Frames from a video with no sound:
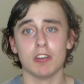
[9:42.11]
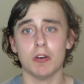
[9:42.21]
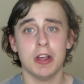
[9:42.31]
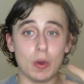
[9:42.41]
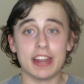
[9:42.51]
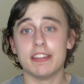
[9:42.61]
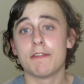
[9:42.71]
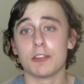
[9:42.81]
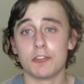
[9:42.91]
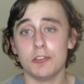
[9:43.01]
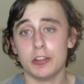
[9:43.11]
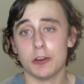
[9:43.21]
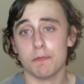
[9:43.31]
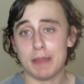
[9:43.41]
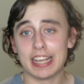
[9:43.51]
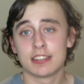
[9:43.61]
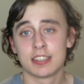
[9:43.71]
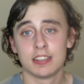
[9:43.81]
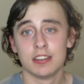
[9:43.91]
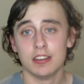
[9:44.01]
So when a different studio
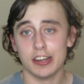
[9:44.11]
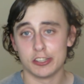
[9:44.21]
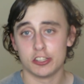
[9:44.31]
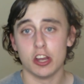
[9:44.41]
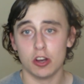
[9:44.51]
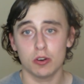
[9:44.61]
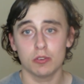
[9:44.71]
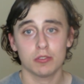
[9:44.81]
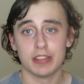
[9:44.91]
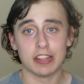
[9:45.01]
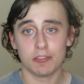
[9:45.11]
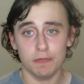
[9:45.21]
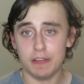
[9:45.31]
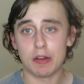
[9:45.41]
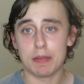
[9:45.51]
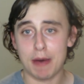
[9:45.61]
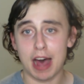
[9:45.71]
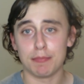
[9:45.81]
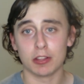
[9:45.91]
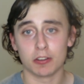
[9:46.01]
makes a show that's very
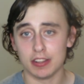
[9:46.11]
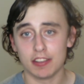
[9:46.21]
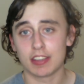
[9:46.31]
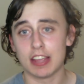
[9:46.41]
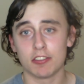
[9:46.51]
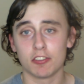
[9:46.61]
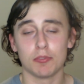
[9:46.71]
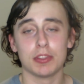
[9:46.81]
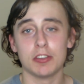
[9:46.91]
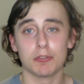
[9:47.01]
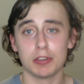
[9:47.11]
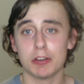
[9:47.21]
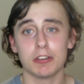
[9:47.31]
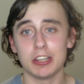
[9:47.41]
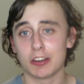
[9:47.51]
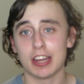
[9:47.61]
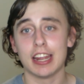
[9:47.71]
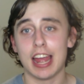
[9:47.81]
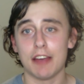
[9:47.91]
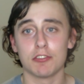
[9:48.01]
popular, in this case also with Yuri Yuri, you're
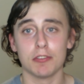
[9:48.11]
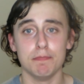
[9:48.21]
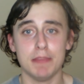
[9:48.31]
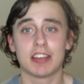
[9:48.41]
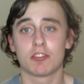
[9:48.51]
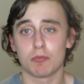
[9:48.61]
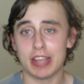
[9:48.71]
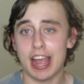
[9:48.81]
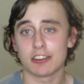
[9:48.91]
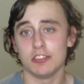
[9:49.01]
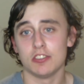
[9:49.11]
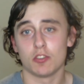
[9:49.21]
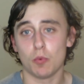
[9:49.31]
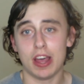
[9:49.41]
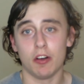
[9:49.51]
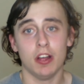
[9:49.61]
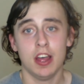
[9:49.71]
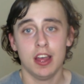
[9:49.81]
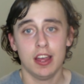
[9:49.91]
gonna have some mixed reactions as well.